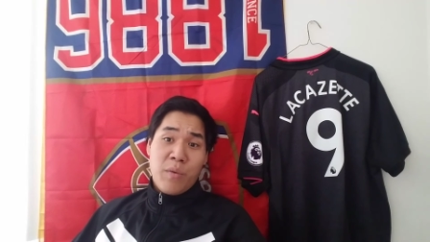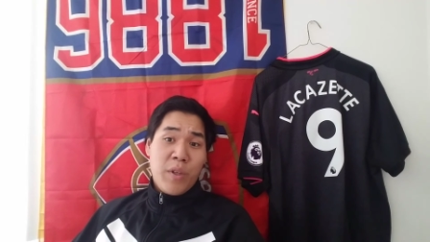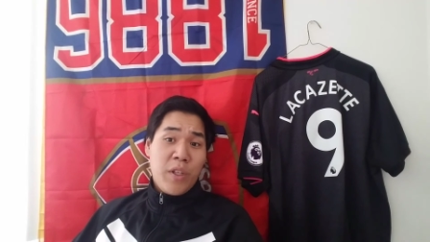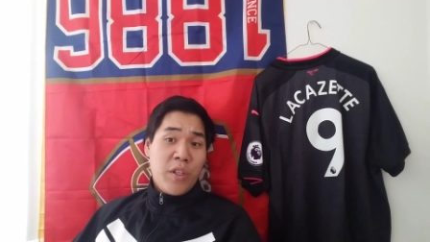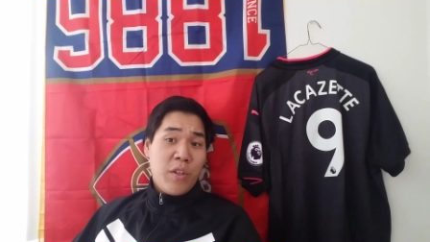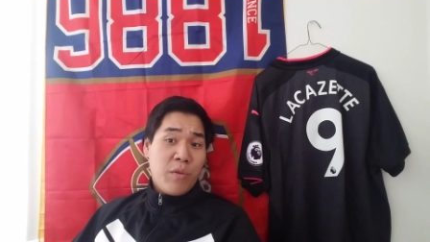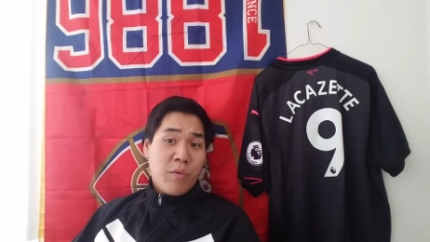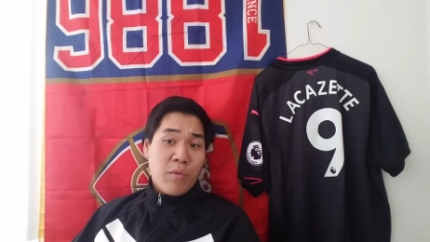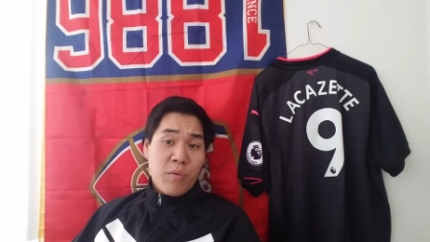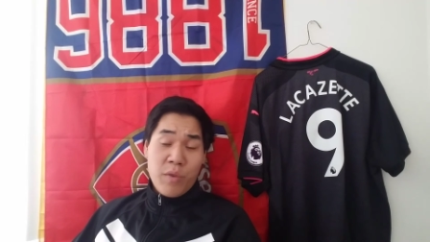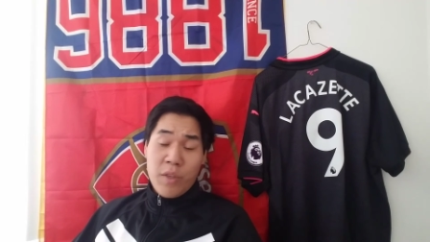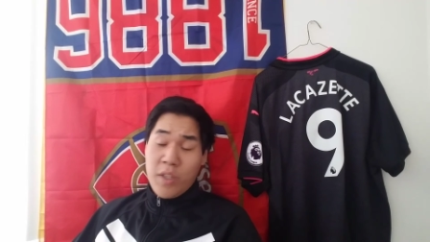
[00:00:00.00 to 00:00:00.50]
We
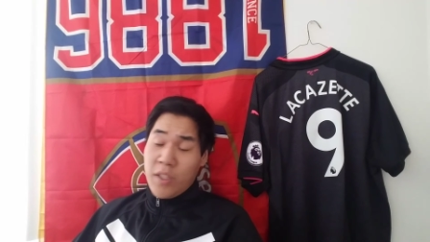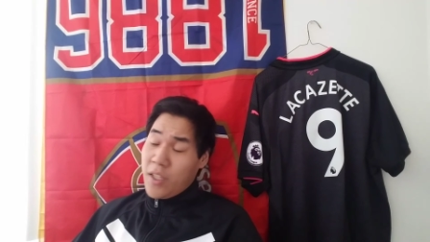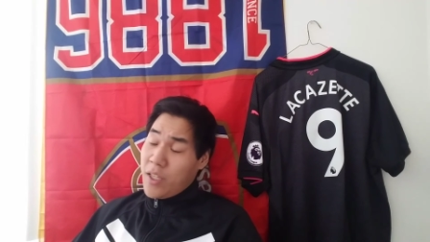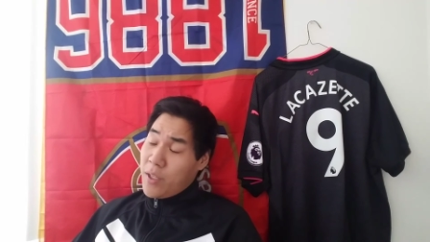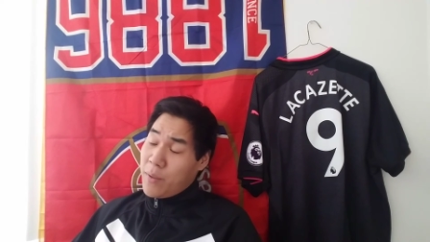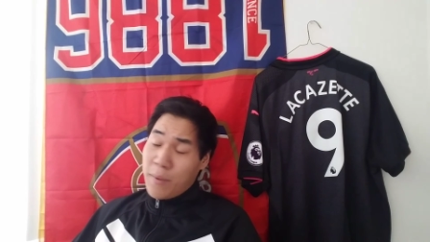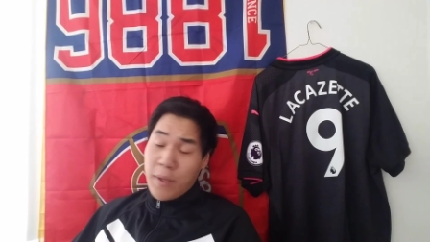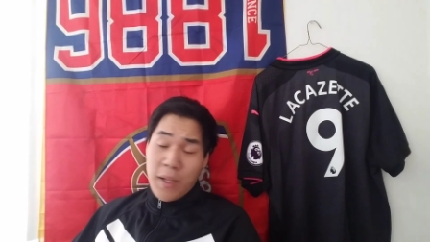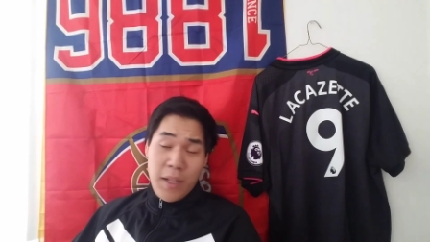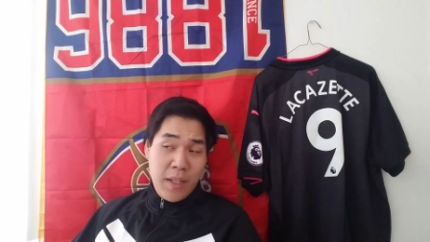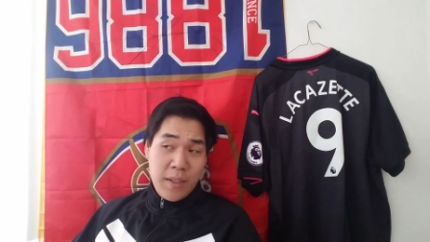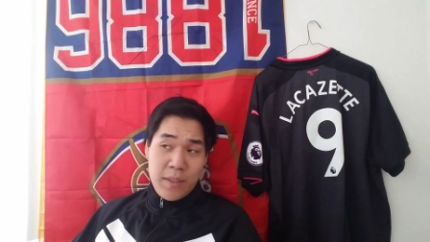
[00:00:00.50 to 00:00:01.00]
do really
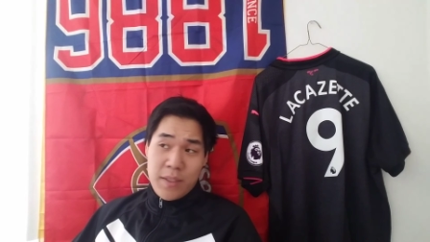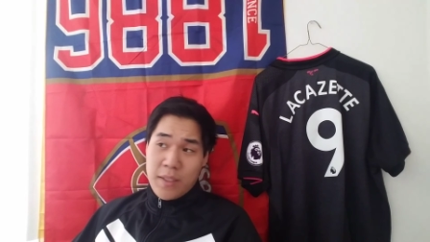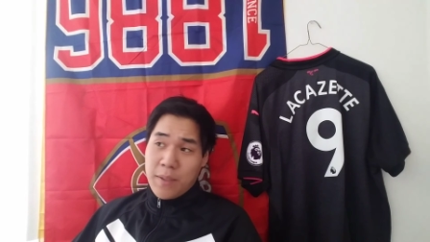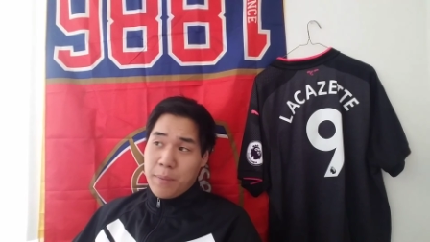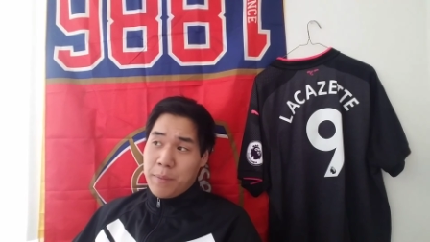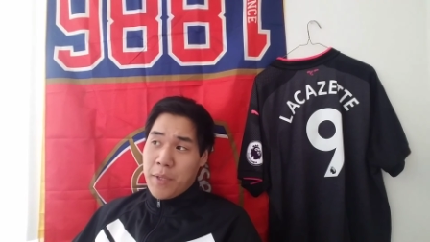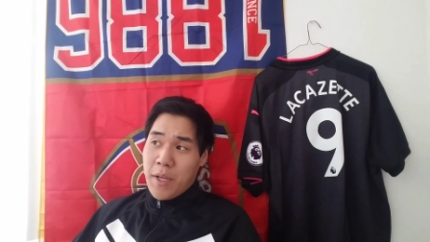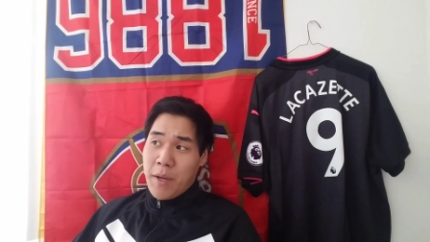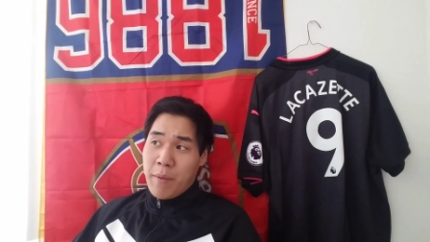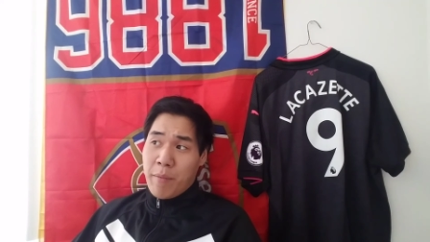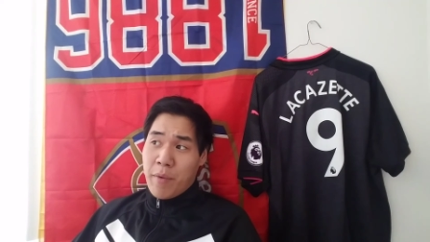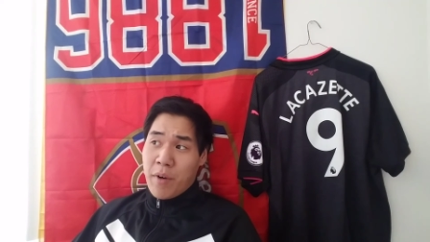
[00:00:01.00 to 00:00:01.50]
well in
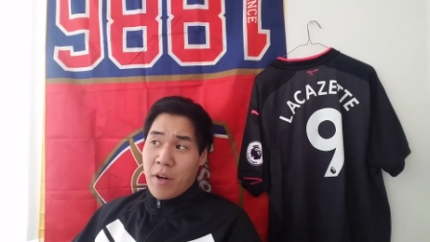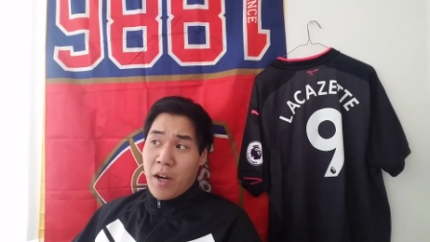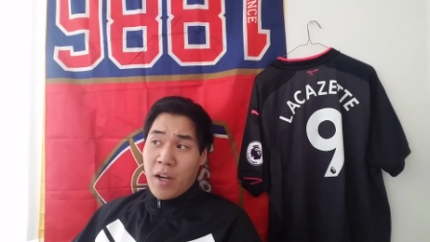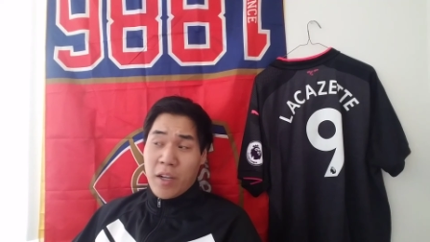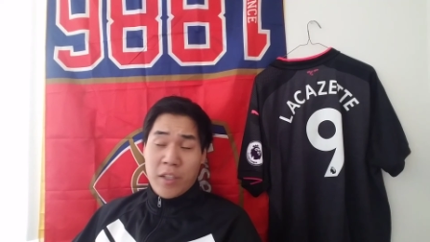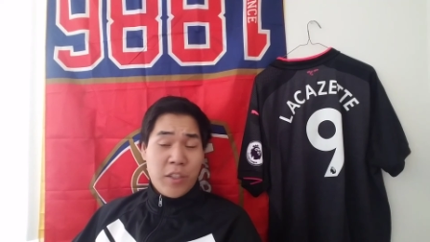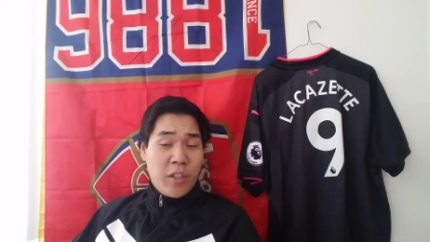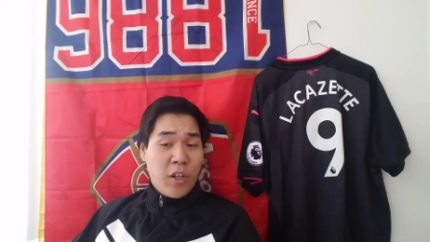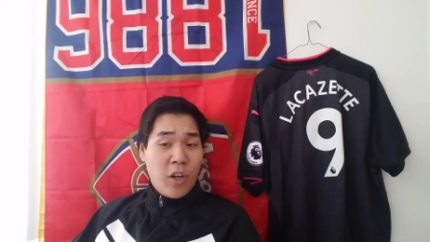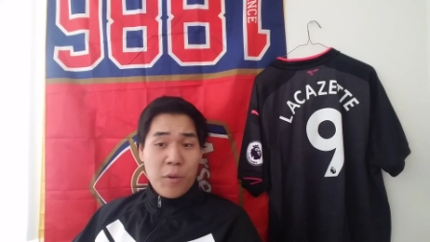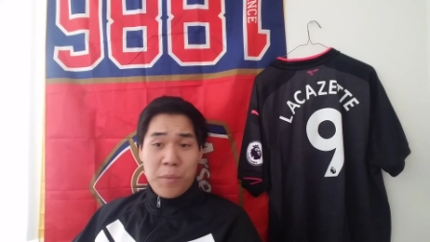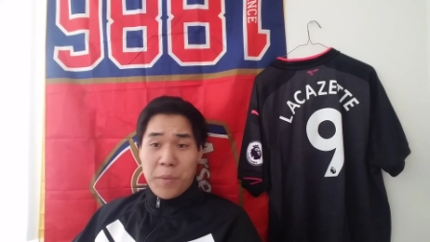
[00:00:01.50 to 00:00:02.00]
September,
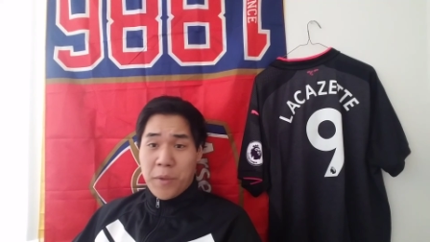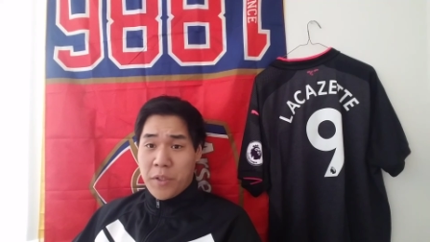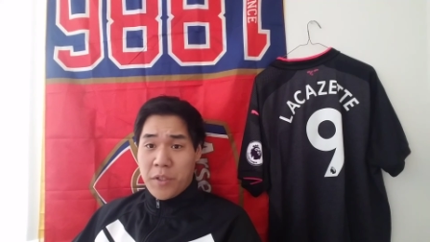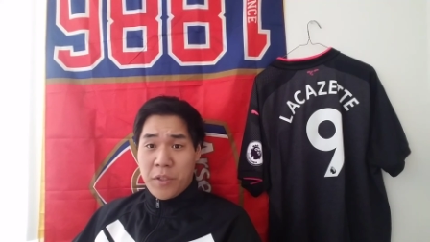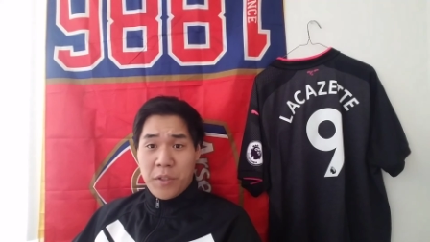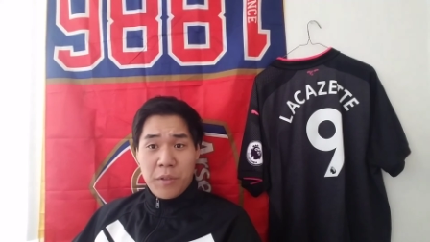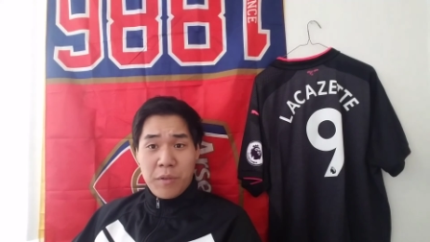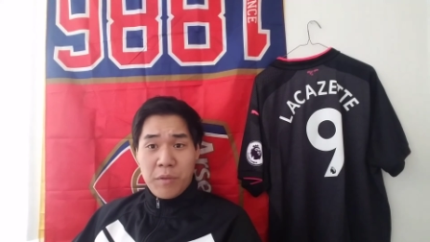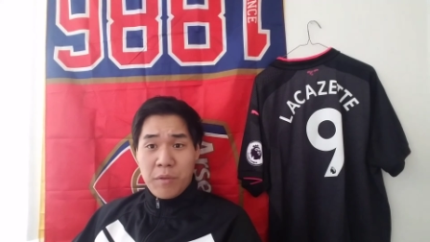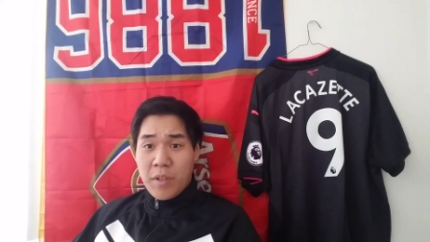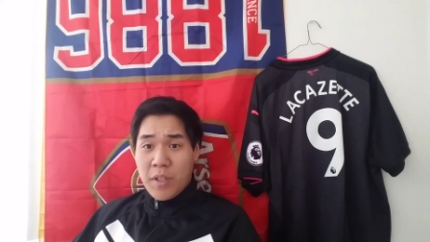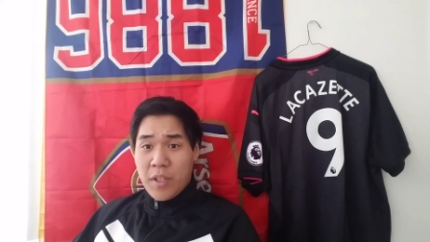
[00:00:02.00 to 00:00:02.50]
October
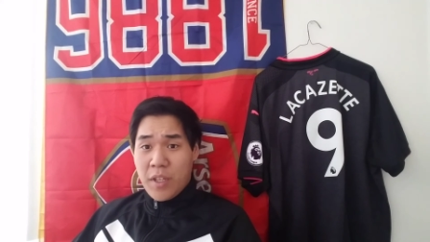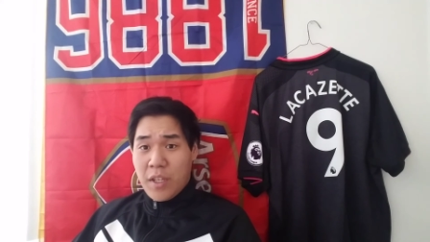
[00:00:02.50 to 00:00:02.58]
too.